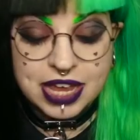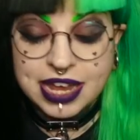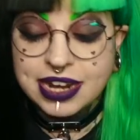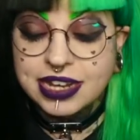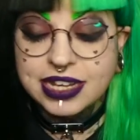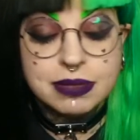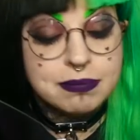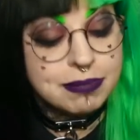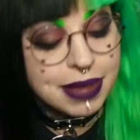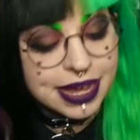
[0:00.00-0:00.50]
And I
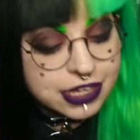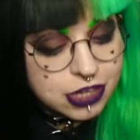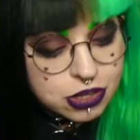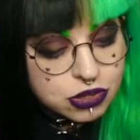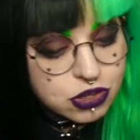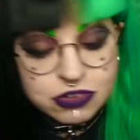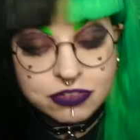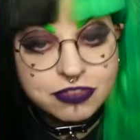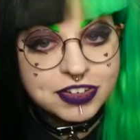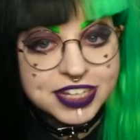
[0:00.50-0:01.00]
can bet you,
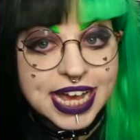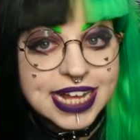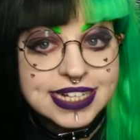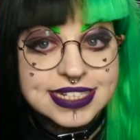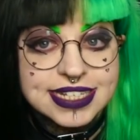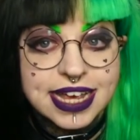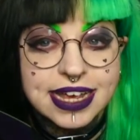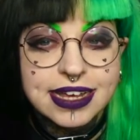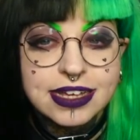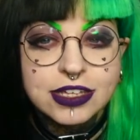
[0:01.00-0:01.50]
you'll forget
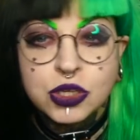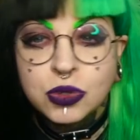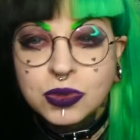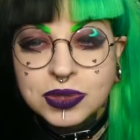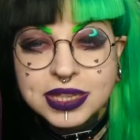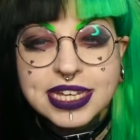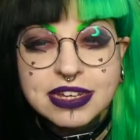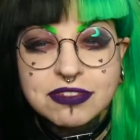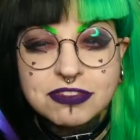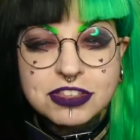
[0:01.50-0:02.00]
it. You'll
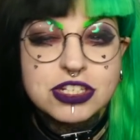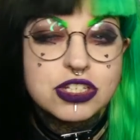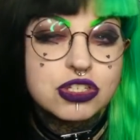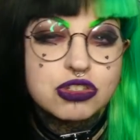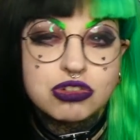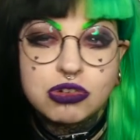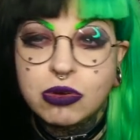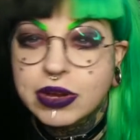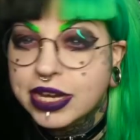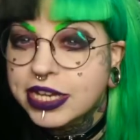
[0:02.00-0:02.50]
leave this
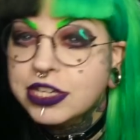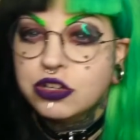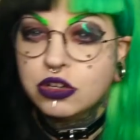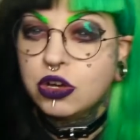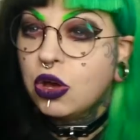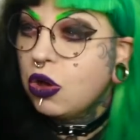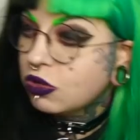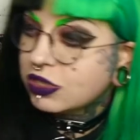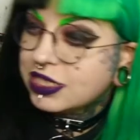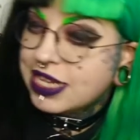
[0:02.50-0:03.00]
straw in your
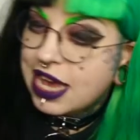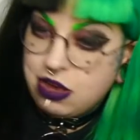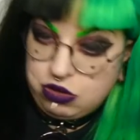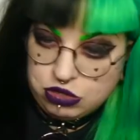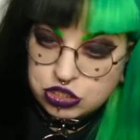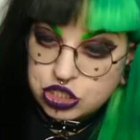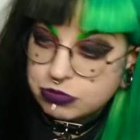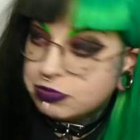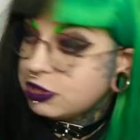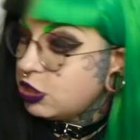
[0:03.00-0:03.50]
cocktail
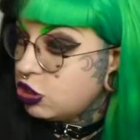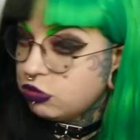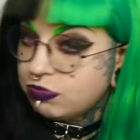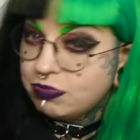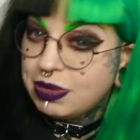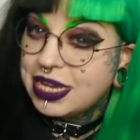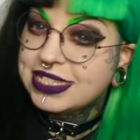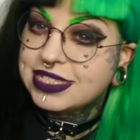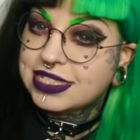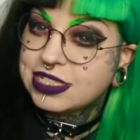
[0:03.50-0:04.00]
because you'll be too
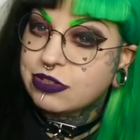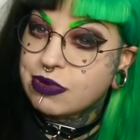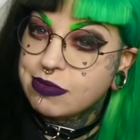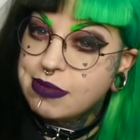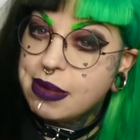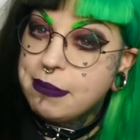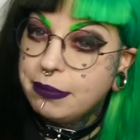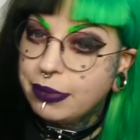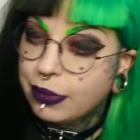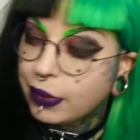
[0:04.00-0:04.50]
pissed to
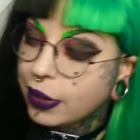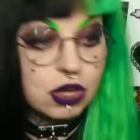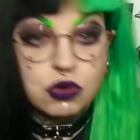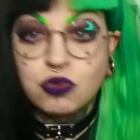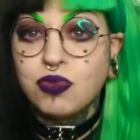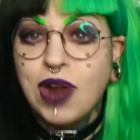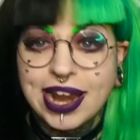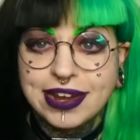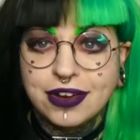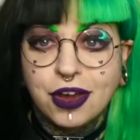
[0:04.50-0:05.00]
remember it.
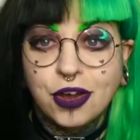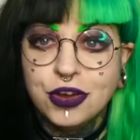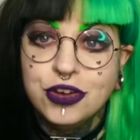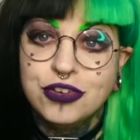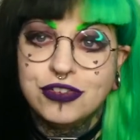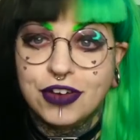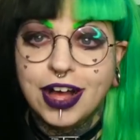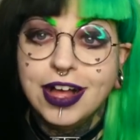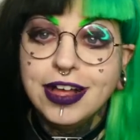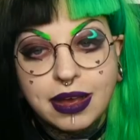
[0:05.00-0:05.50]
Ran
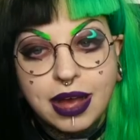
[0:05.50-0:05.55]
over.